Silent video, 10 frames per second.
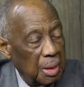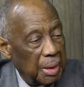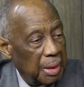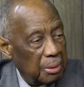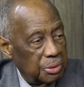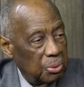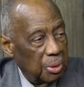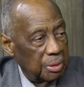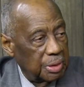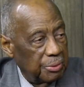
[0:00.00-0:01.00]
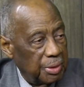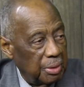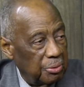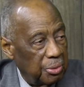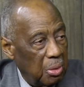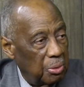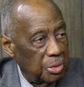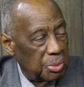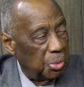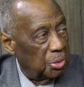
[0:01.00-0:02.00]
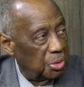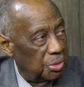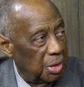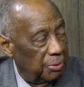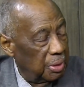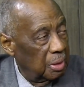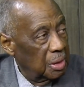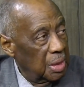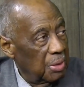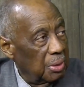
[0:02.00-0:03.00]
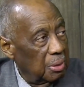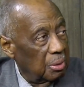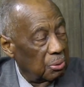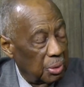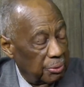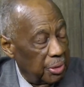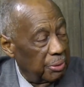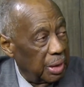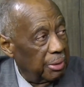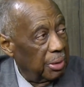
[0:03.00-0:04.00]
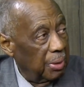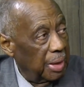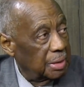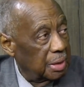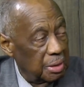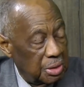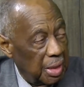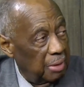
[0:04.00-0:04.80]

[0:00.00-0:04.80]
and I also want to say thank you for all the support that you've given Reverend Larry Rice and his staff.